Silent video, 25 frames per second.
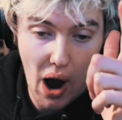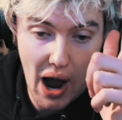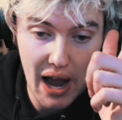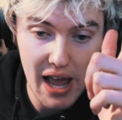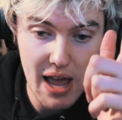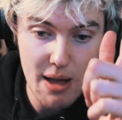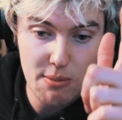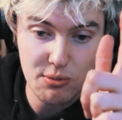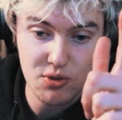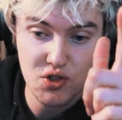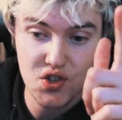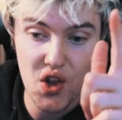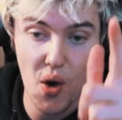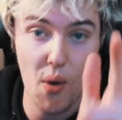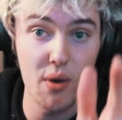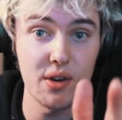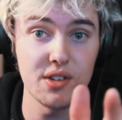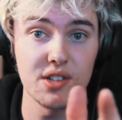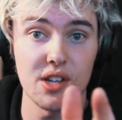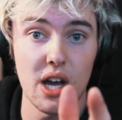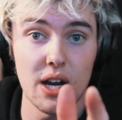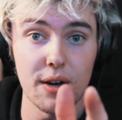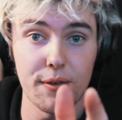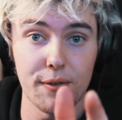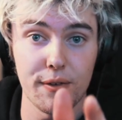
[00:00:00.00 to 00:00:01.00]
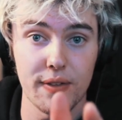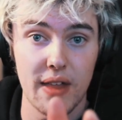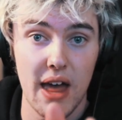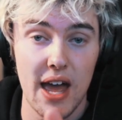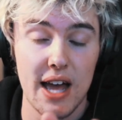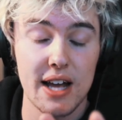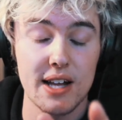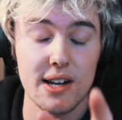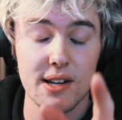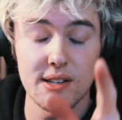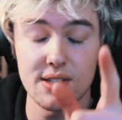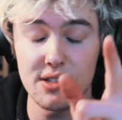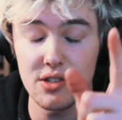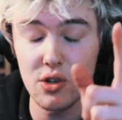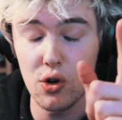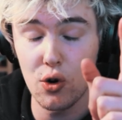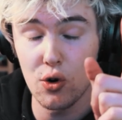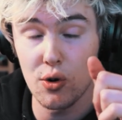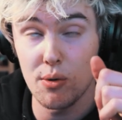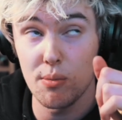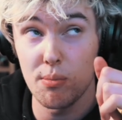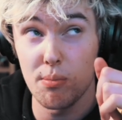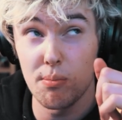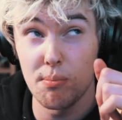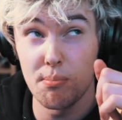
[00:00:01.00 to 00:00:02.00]
I am so excited for that. It is
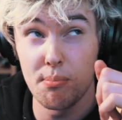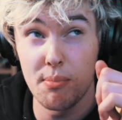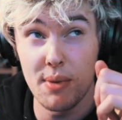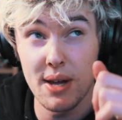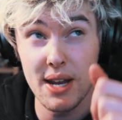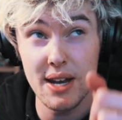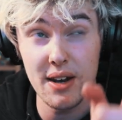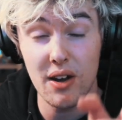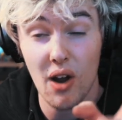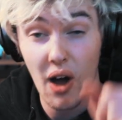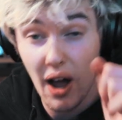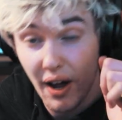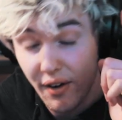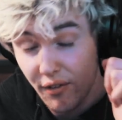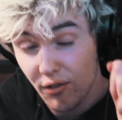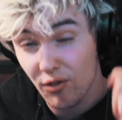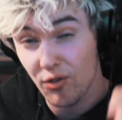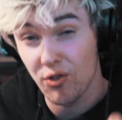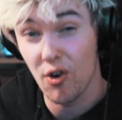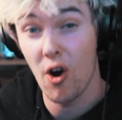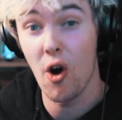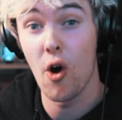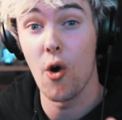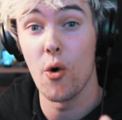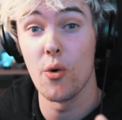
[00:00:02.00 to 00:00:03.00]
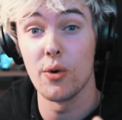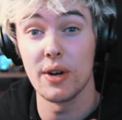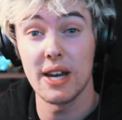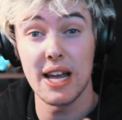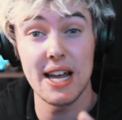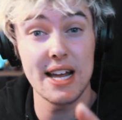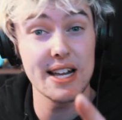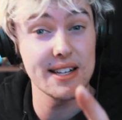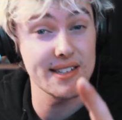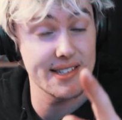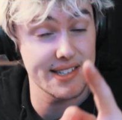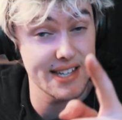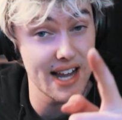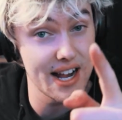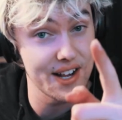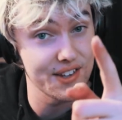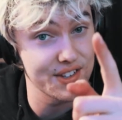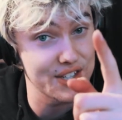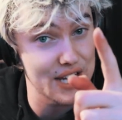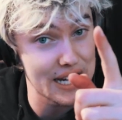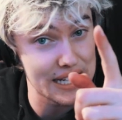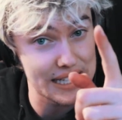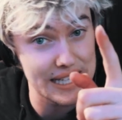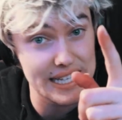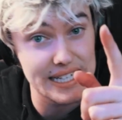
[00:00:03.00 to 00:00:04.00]
called Midnight Road. It
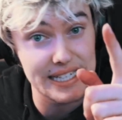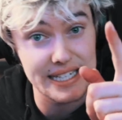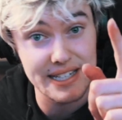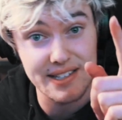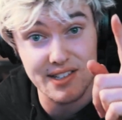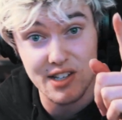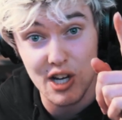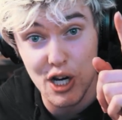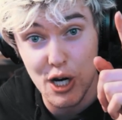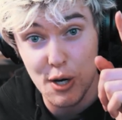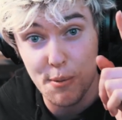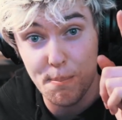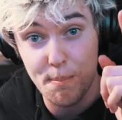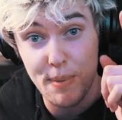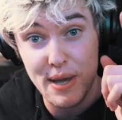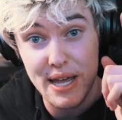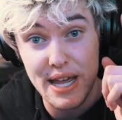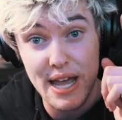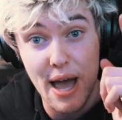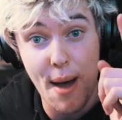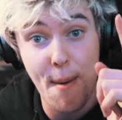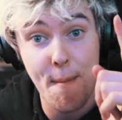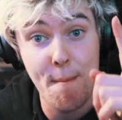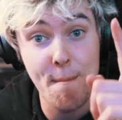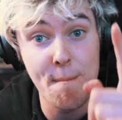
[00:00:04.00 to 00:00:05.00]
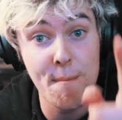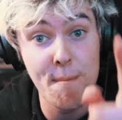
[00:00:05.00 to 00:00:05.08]
sounds like it is gonna be a